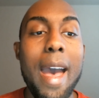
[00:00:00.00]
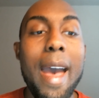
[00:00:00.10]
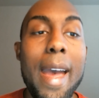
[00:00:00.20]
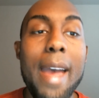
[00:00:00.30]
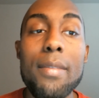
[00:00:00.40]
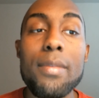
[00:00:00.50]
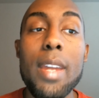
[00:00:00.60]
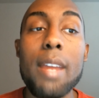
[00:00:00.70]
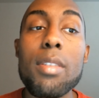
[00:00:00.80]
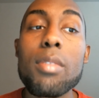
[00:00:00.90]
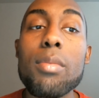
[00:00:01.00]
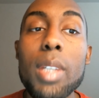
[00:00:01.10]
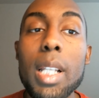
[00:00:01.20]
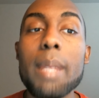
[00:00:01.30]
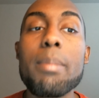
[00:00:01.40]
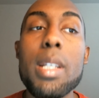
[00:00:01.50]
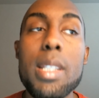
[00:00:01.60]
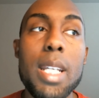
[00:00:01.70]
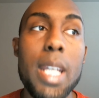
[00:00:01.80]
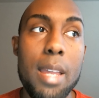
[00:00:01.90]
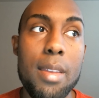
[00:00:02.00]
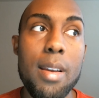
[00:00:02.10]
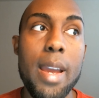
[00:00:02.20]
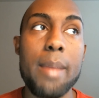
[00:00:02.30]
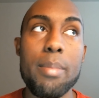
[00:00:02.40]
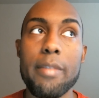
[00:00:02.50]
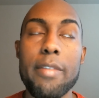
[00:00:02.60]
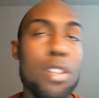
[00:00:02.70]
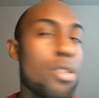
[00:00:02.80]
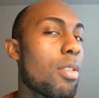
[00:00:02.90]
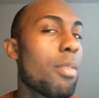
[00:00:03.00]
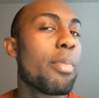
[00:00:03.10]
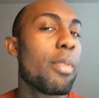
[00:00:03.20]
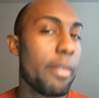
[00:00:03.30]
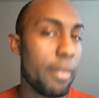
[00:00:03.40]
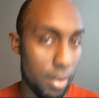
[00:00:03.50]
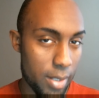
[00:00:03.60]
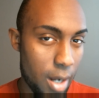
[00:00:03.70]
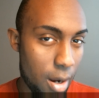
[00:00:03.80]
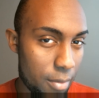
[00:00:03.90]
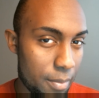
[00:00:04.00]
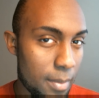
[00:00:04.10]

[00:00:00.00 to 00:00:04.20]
I have never really put together a professional portfolio,